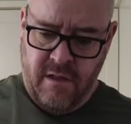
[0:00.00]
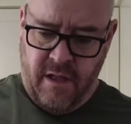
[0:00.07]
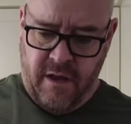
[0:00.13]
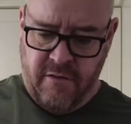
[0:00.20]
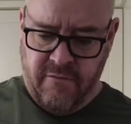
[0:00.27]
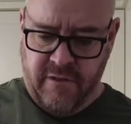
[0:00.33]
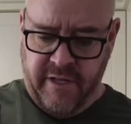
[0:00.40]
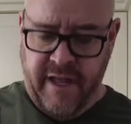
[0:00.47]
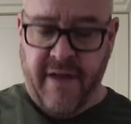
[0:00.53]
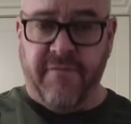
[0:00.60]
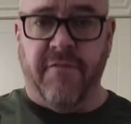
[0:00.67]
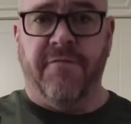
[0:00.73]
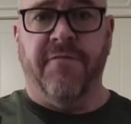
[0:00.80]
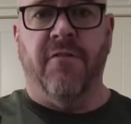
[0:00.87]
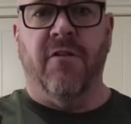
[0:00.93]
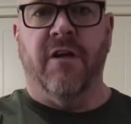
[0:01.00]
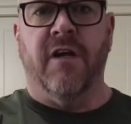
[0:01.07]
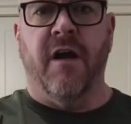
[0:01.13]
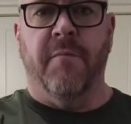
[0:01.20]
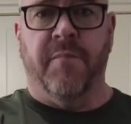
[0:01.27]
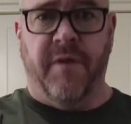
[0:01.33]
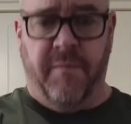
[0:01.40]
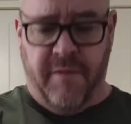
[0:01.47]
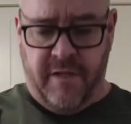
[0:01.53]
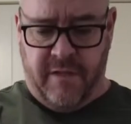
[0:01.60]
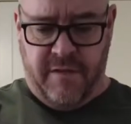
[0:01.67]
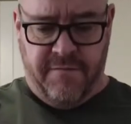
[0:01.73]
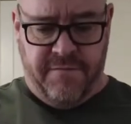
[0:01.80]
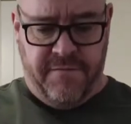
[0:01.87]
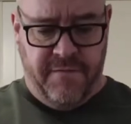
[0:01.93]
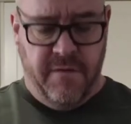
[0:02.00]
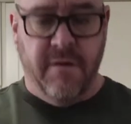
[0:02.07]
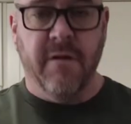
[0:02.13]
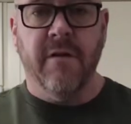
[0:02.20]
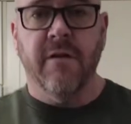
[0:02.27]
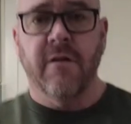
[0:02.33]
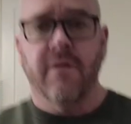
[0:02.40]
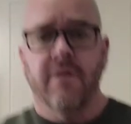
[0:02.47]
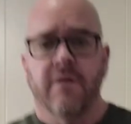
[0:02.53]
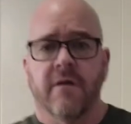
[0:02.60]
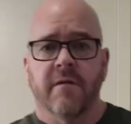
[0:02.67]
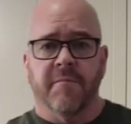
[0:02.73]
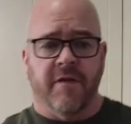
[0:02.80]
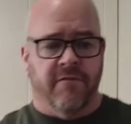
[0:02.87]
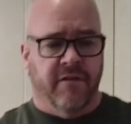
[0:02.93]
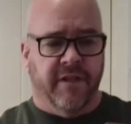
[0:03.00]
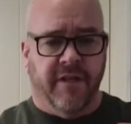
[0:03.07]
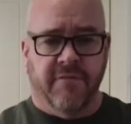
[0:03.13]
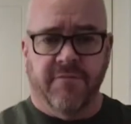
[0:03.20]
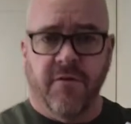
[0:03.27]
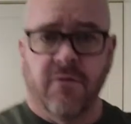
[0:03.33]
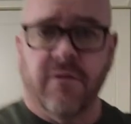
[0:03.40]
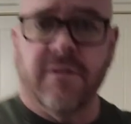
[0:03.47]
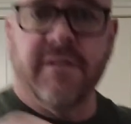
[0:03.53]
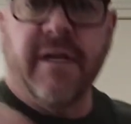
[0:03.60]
I don't really have a full accompaniment of, I'm not really in focus,